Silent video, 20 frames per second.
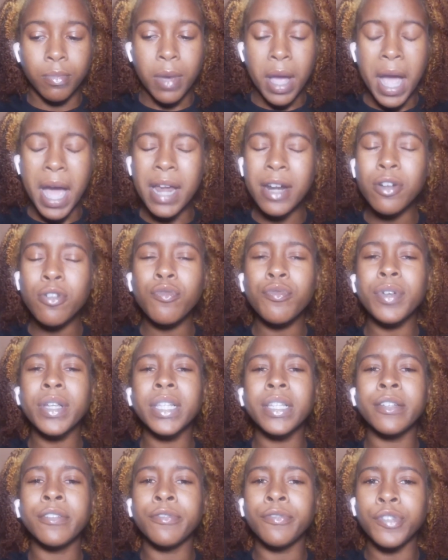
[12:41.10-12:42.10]
I don't
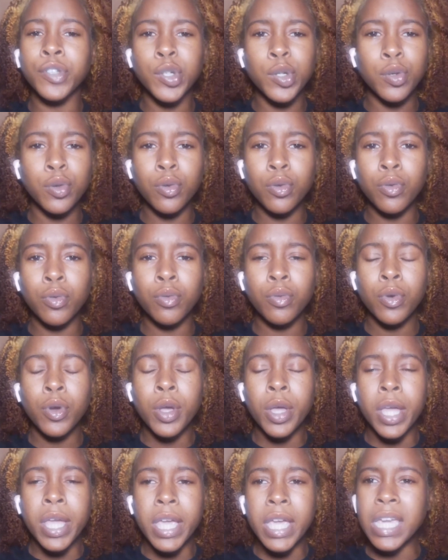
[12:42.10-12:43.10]
really view
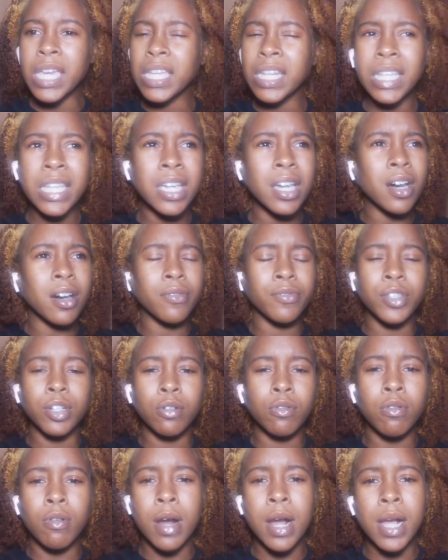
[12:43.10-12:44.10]
any of the
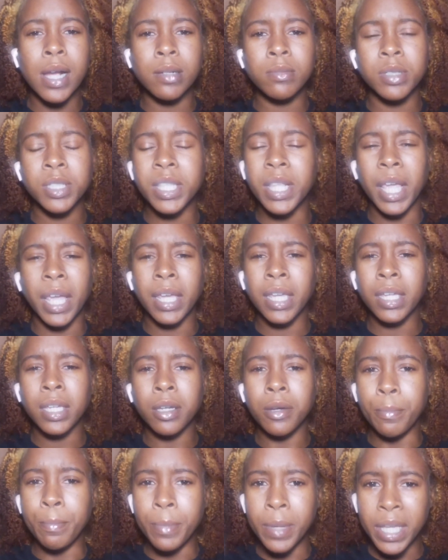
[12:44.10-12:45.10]
crimes that he
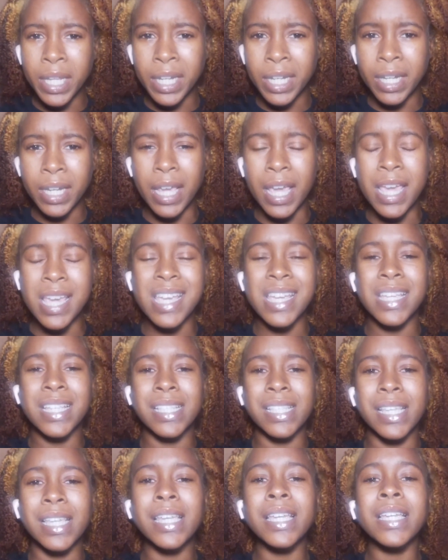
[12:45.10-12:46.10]
committed
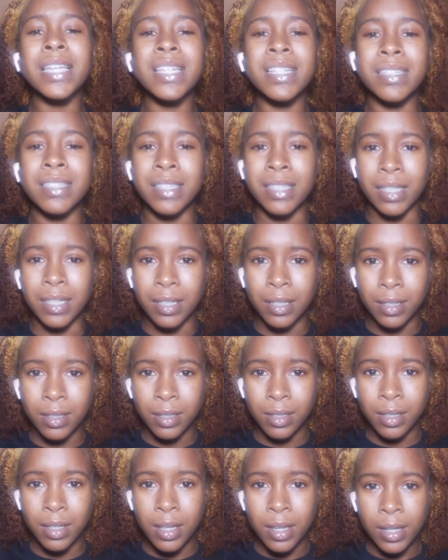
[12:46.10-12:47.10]
as easy.
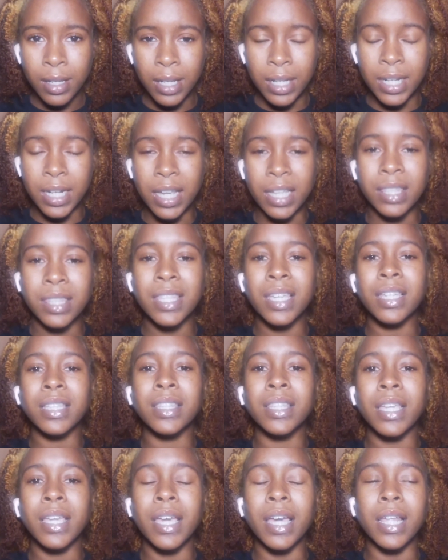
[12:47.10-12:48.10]
And I think
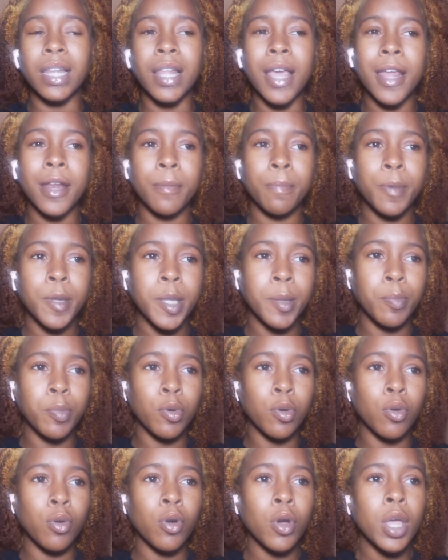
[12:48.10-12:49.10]
that a lot of
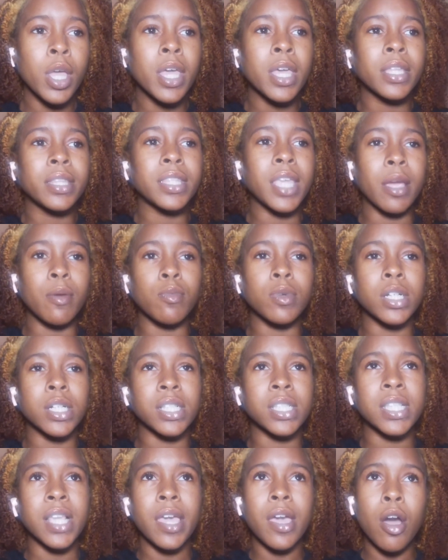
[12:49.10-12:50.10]
people they want to
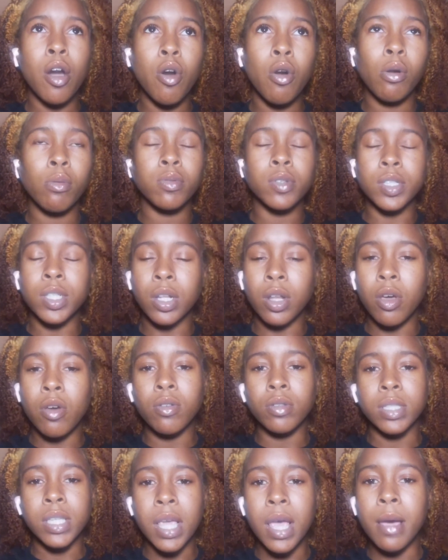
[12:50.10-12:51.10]
say, "Oh, it was a
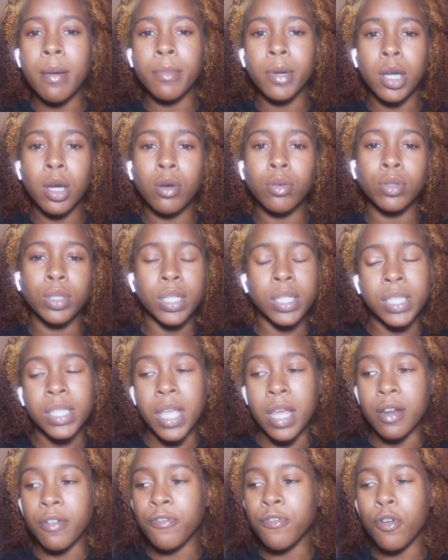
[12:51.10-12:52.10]
long time ago." This, that,
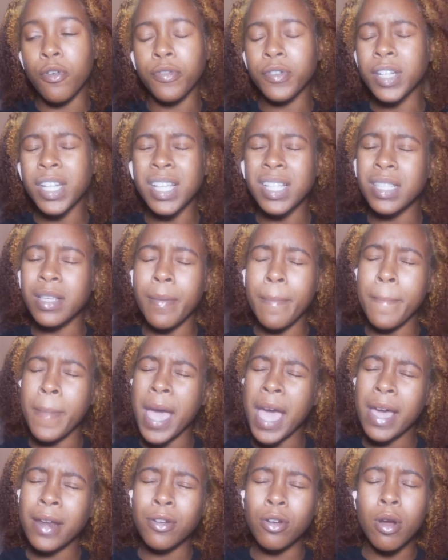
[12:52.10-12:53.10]
and the fourth. It doesn't
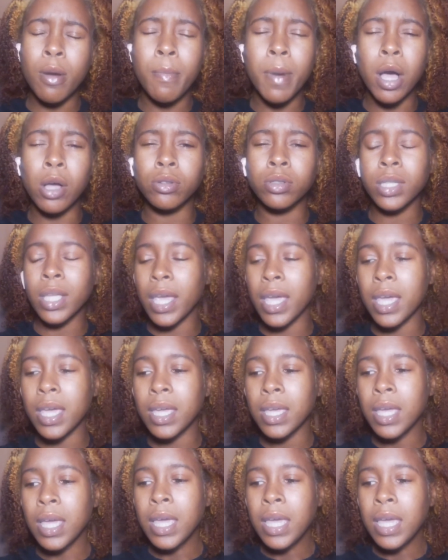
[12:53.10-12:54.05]
matter about that.